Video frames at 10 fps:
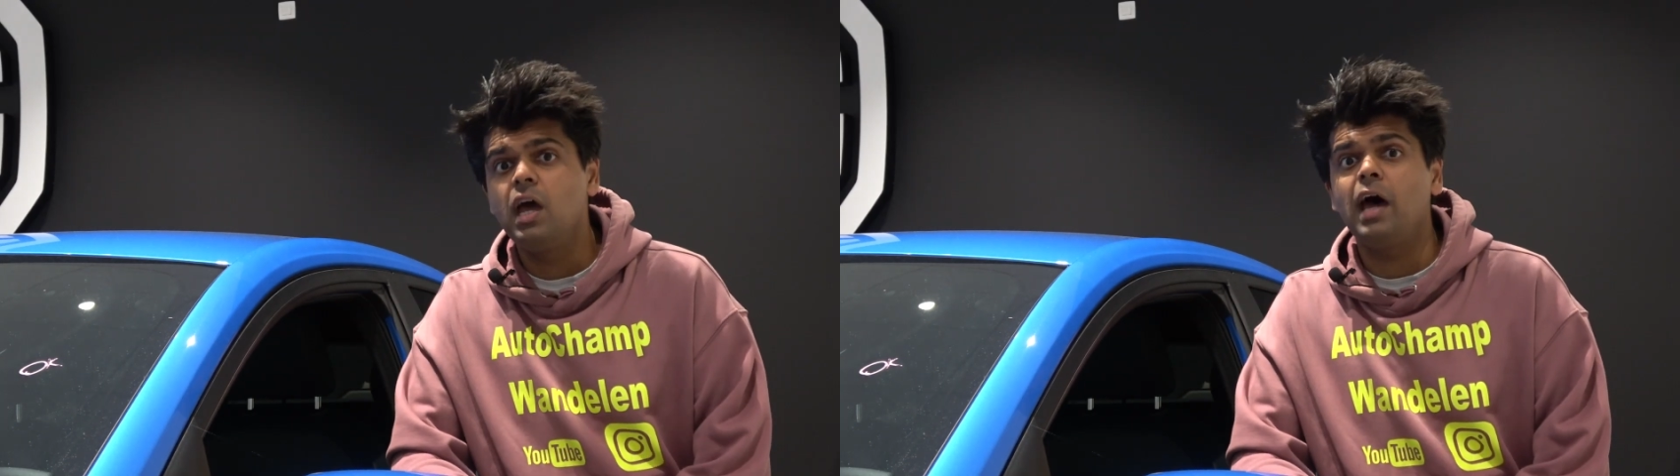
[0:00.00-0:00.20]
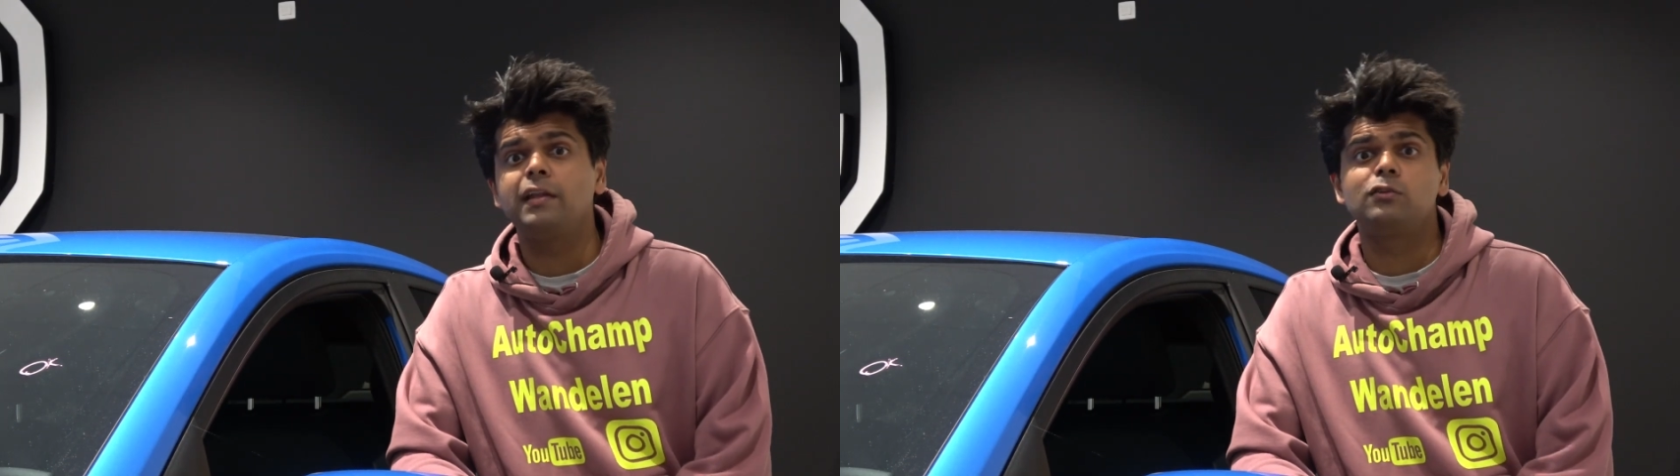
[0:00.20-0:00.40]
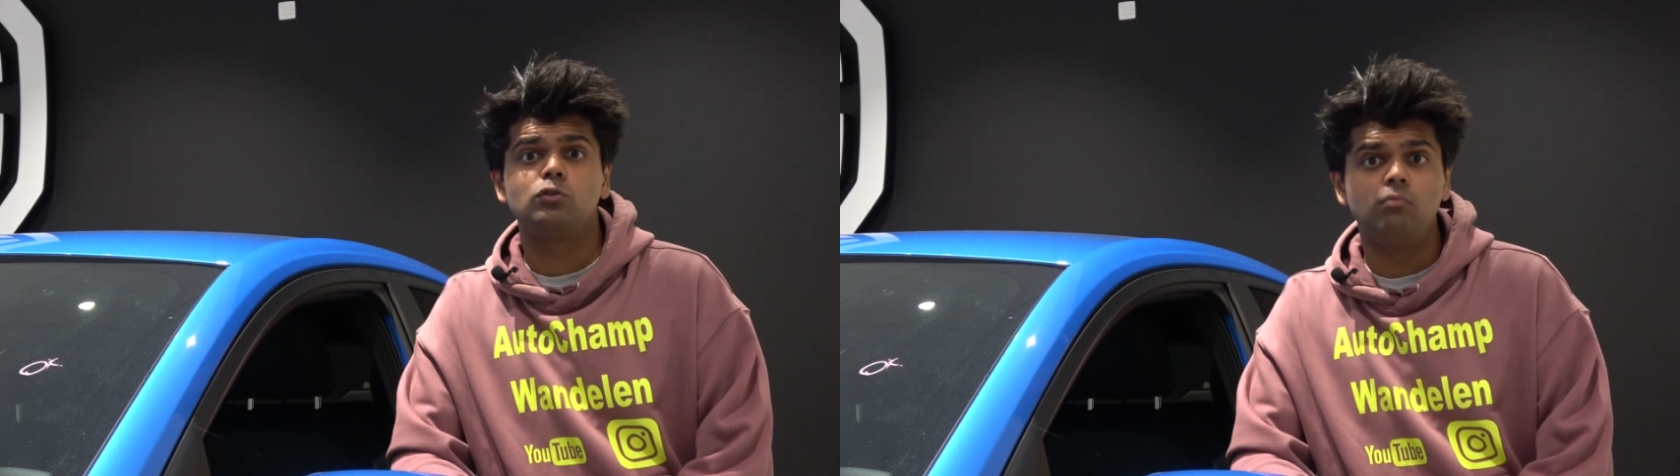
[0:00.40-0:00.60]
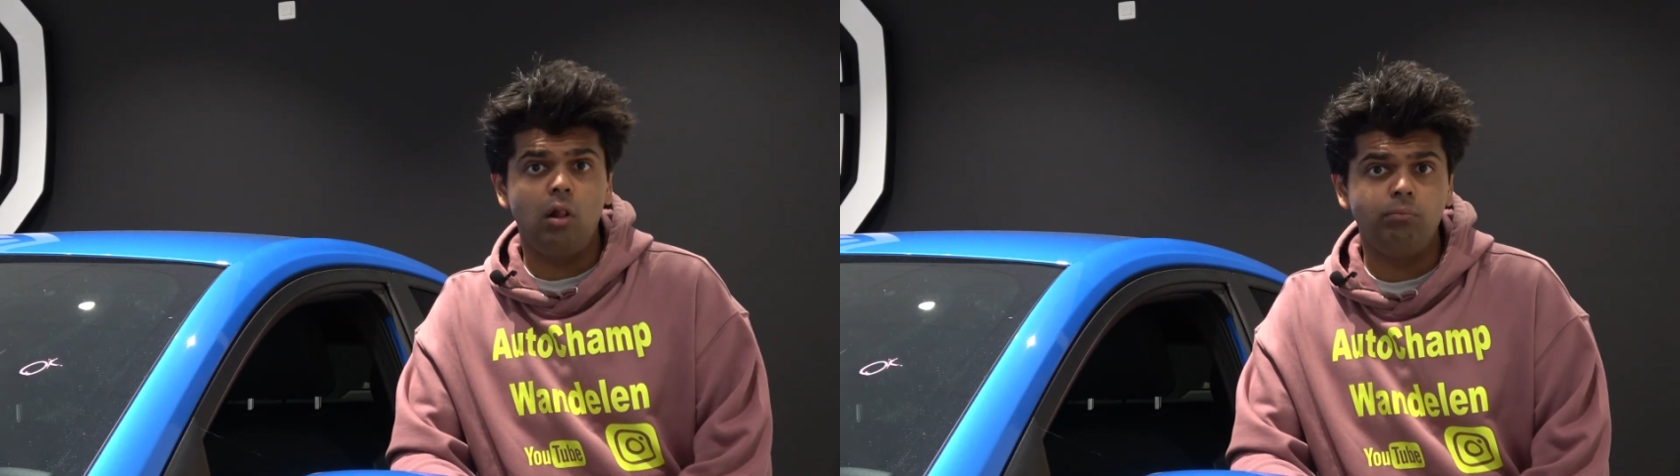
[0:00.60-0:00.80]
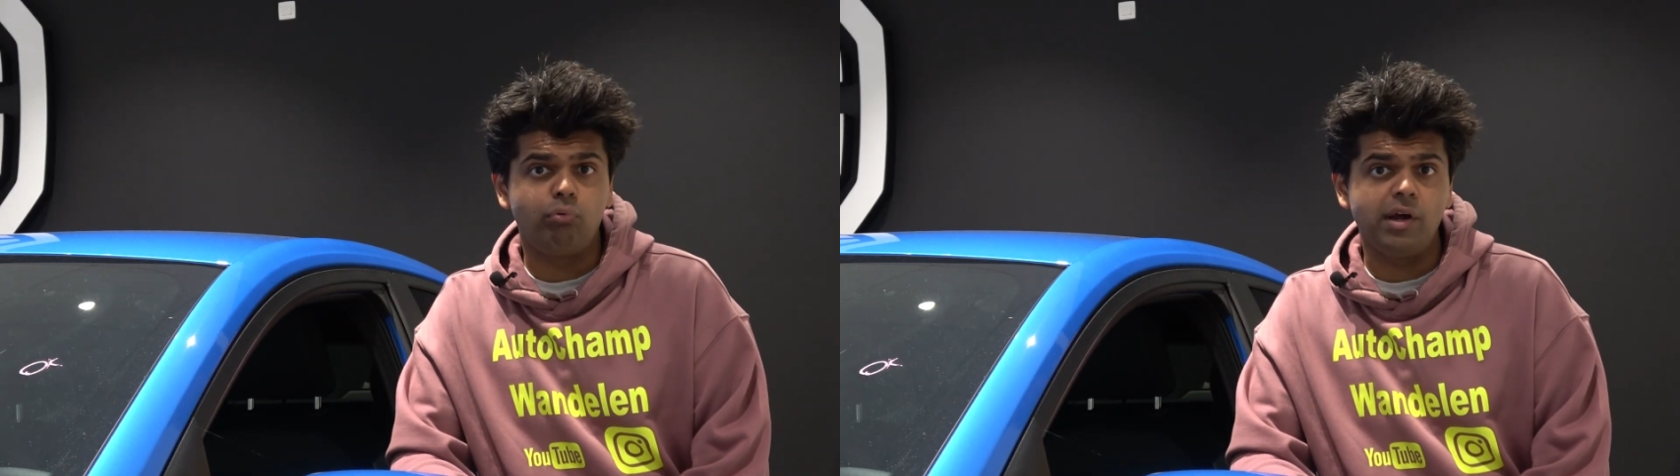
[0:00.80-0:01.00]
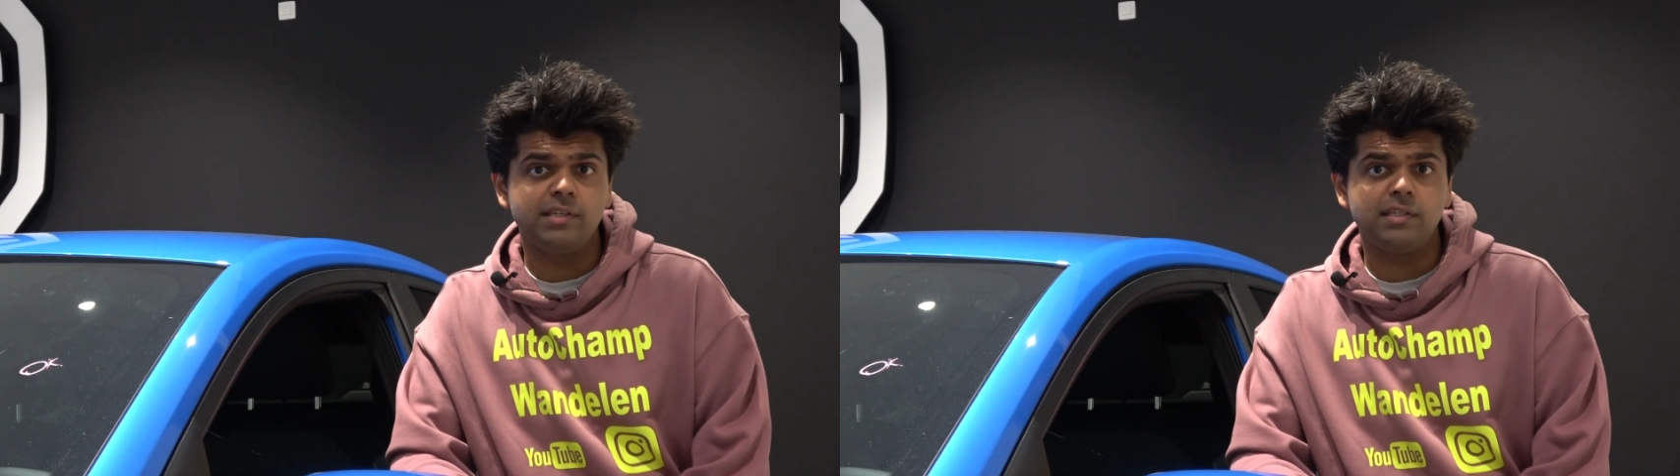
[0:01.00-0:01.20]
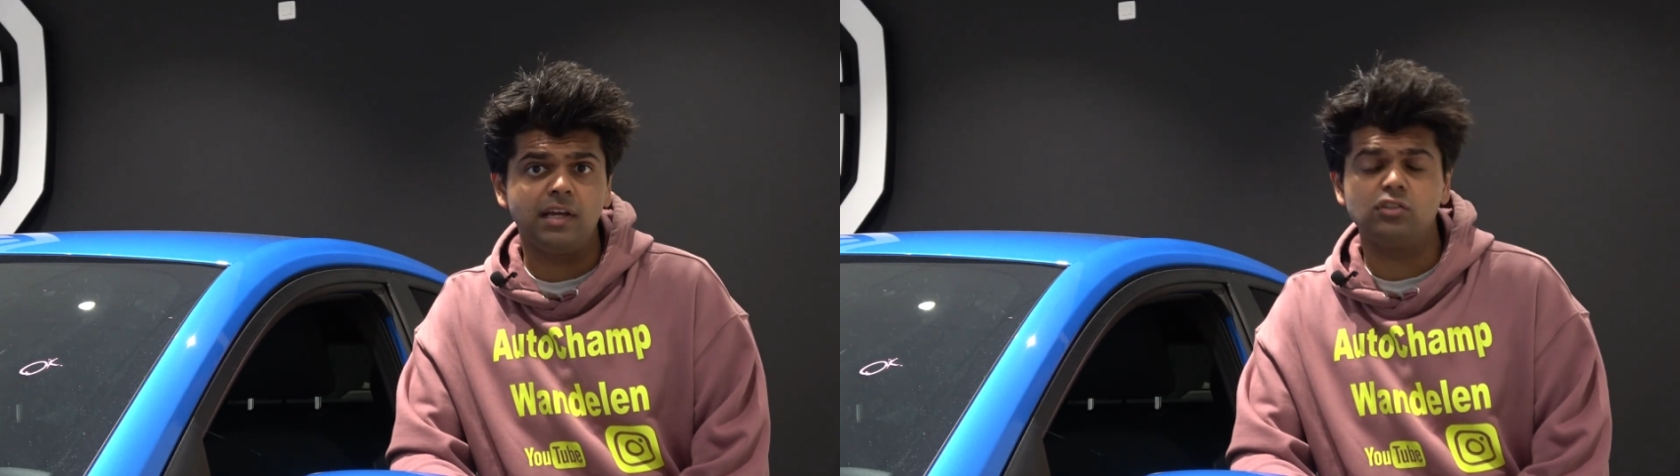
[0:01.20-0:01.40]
at a small price tag.